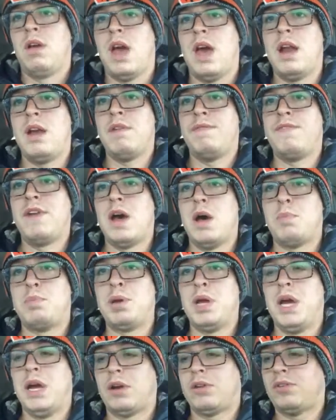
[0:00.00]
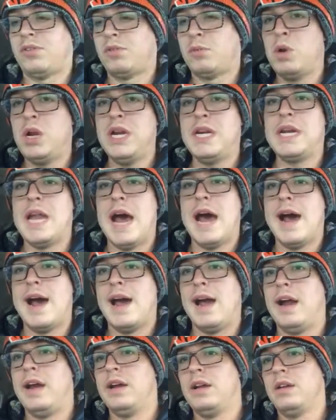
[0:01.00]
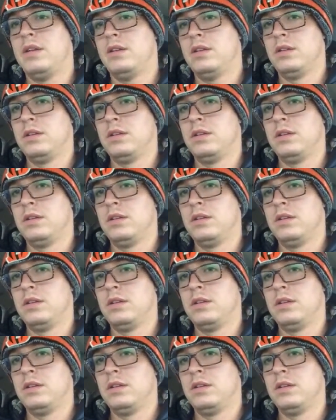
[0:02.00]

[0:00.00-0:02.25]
NFL picks, week 9.